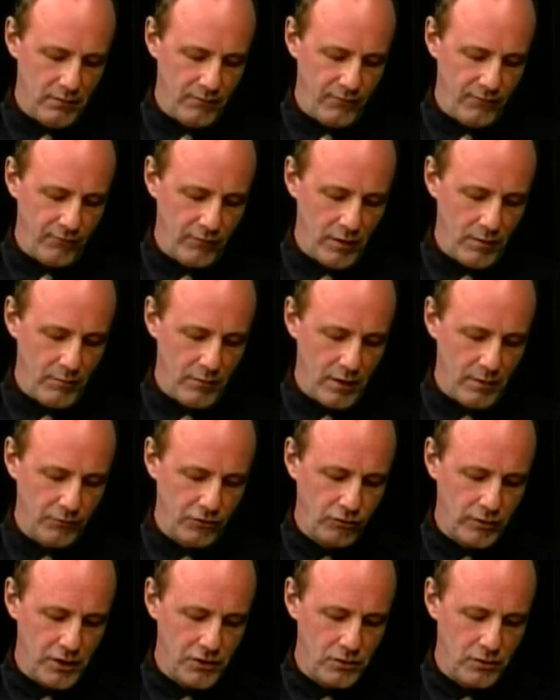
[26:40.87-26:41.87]
from um,
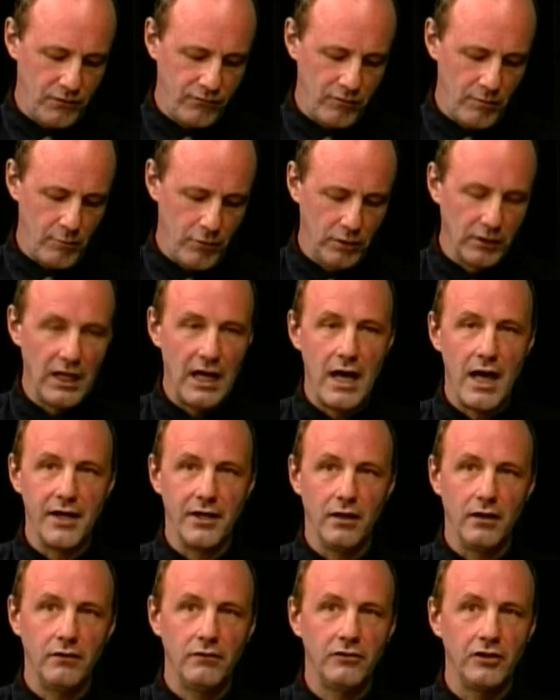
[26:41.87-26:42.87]
Treasures from
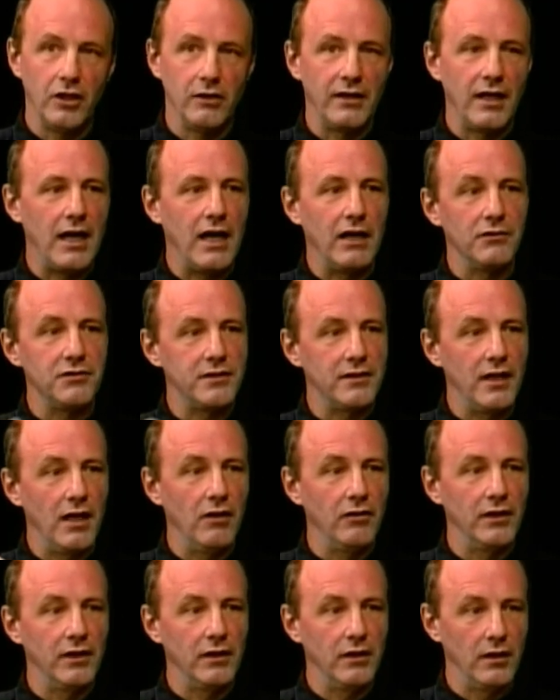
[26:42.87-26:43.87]
Olana, you know, the house
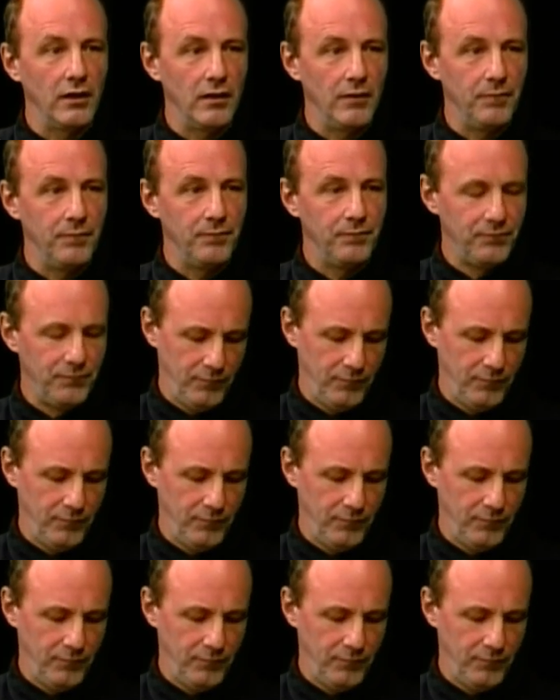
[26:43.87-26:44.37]
down in um,